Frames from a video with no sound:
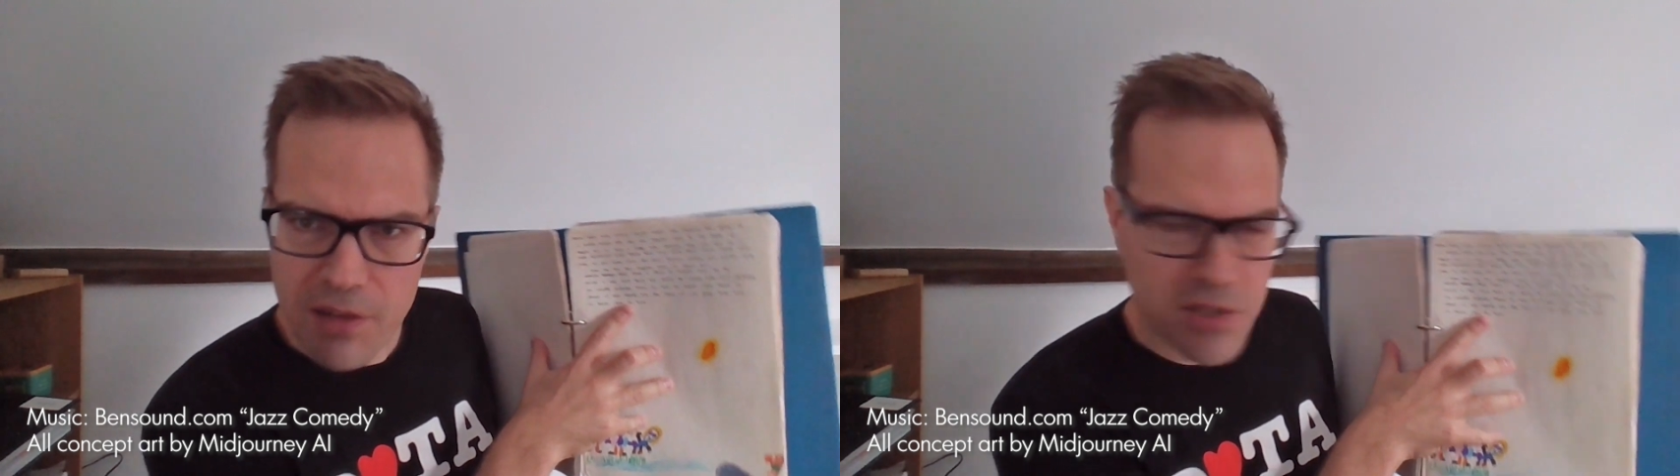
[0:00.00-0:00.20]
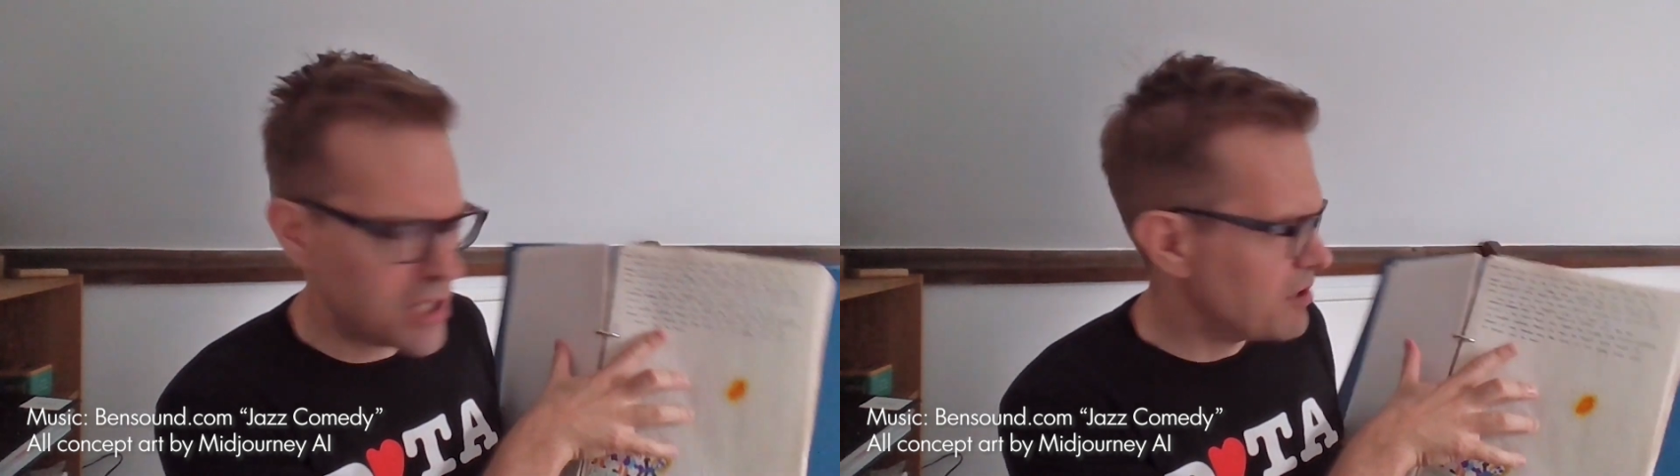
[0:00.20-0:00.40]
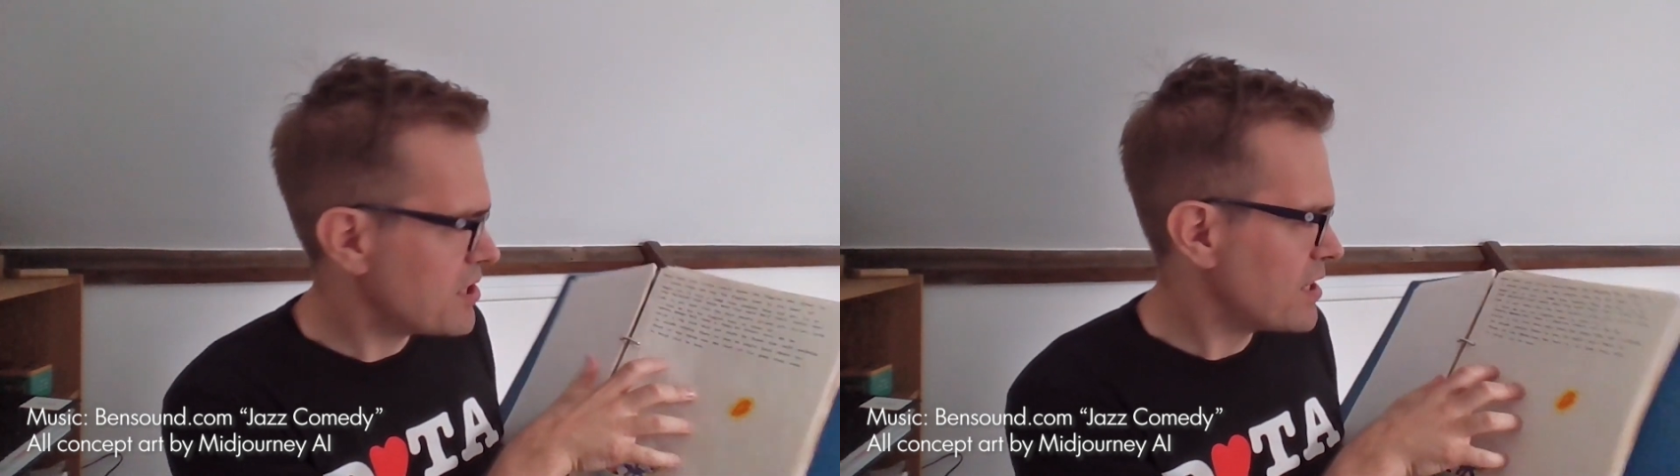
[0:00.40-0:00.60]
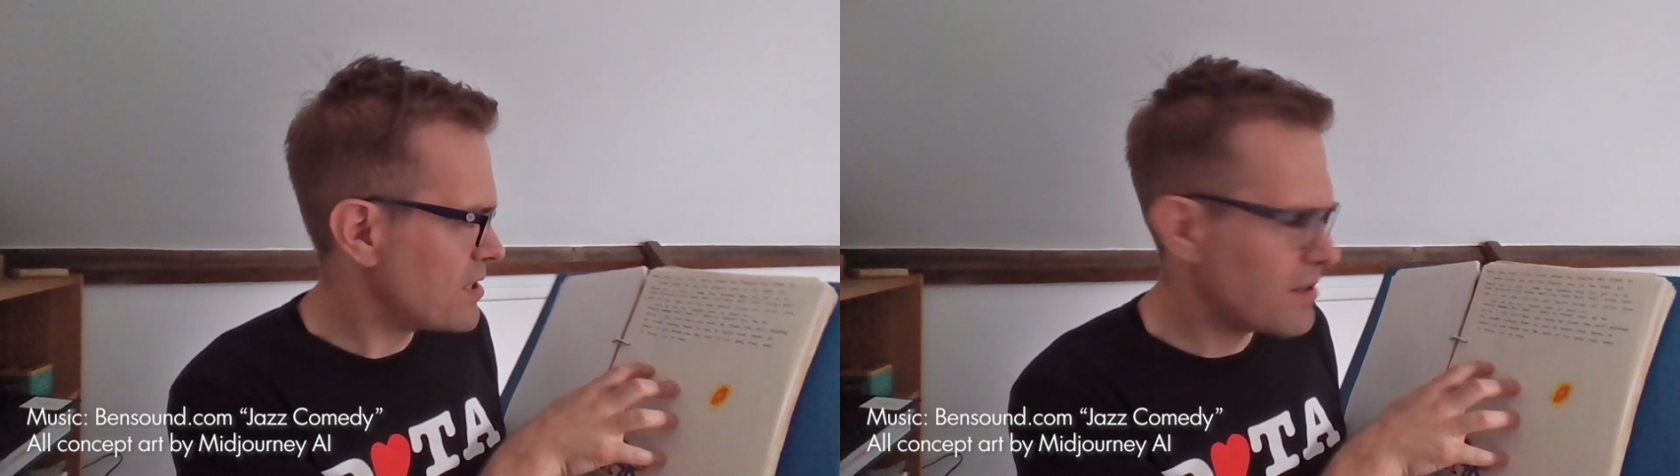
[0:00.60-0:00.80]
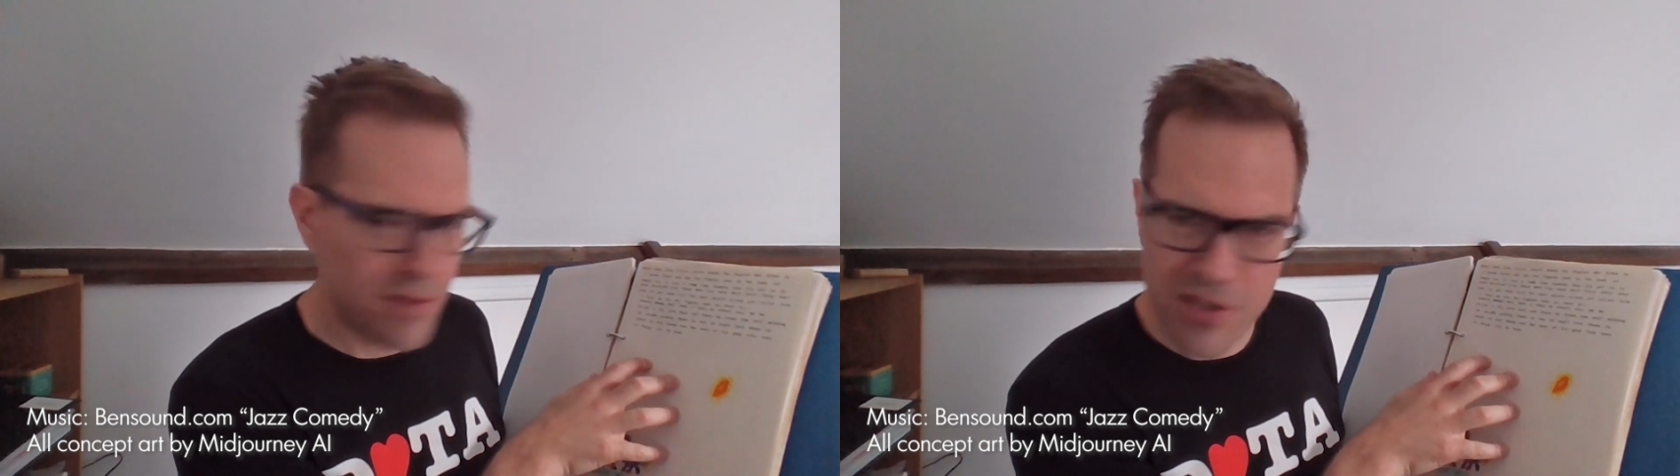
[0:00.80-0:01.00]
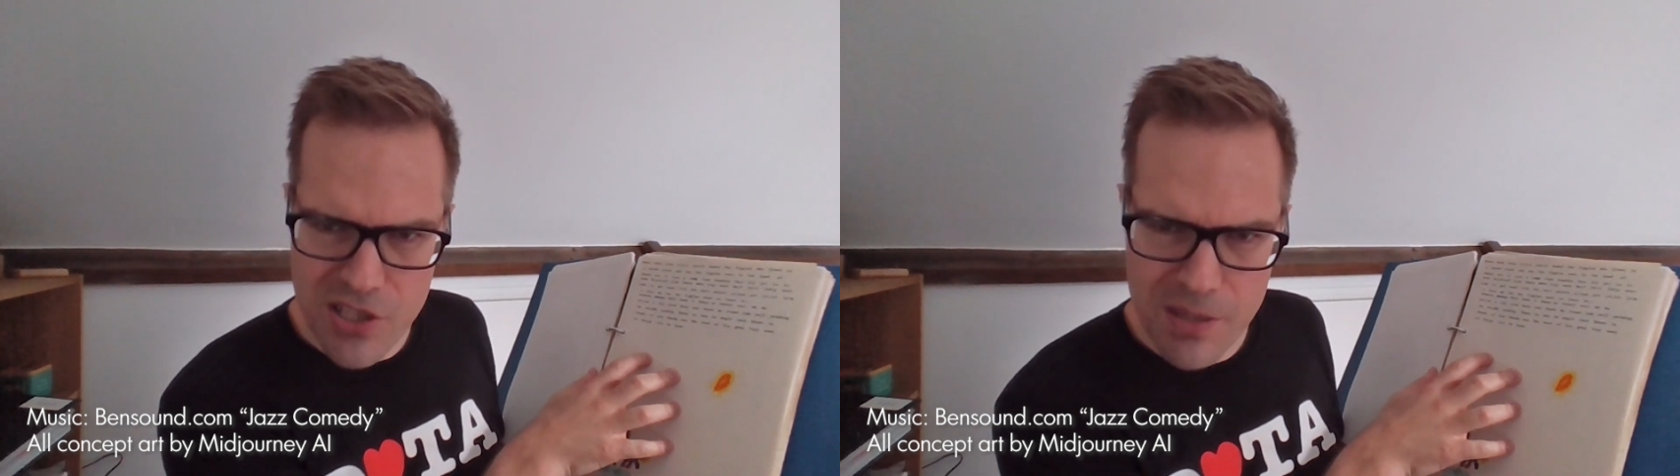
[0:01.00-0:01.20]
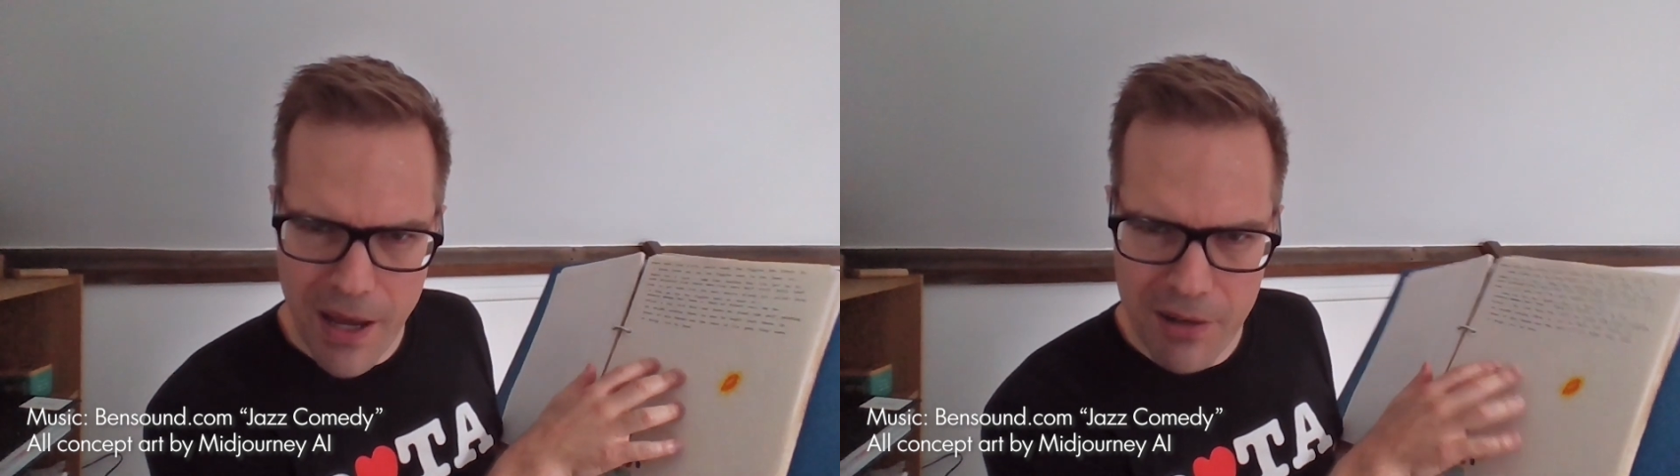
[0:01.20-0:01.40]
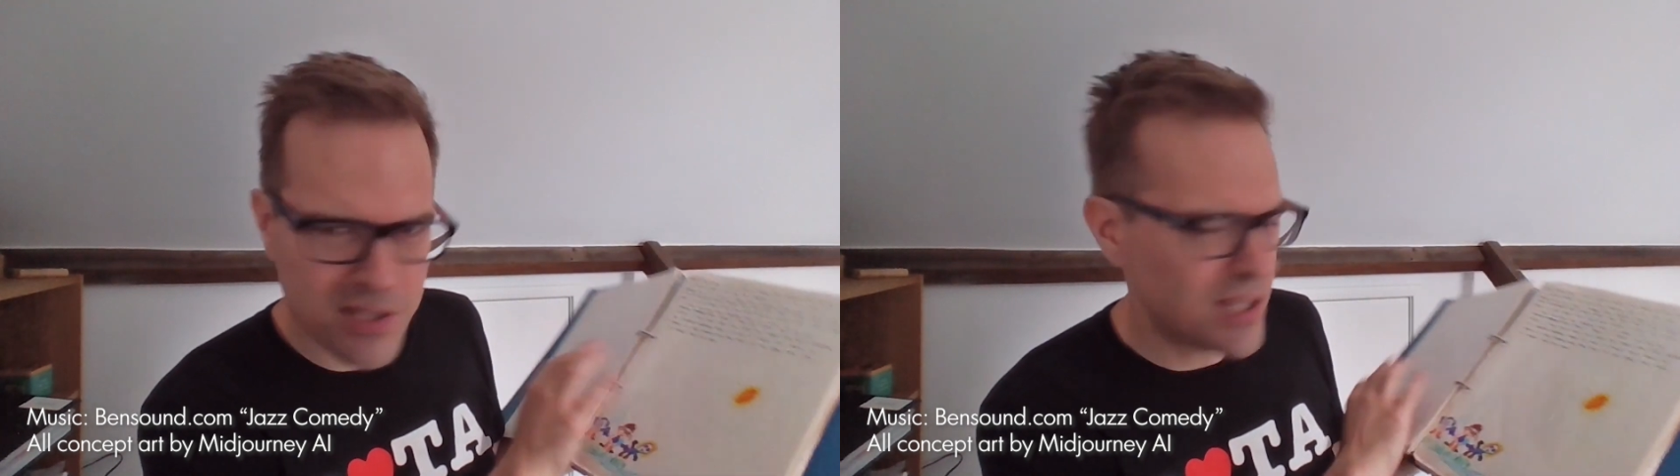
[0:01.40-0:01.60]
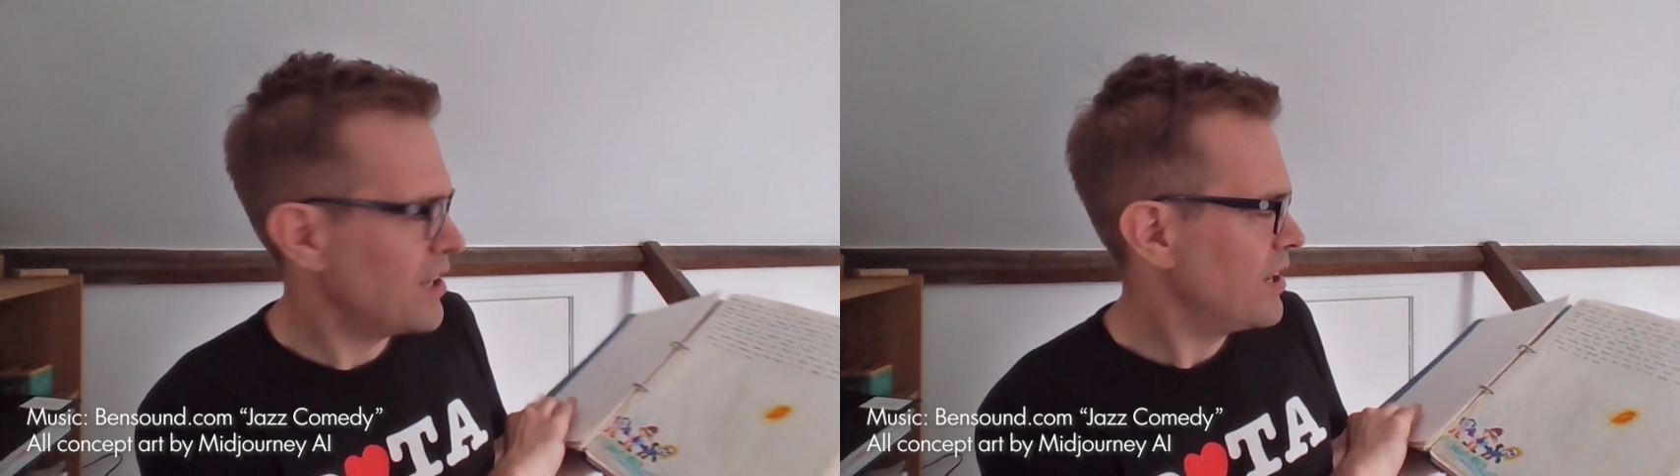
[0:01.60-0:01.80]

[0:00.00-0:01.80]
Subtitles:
how to use it, just about.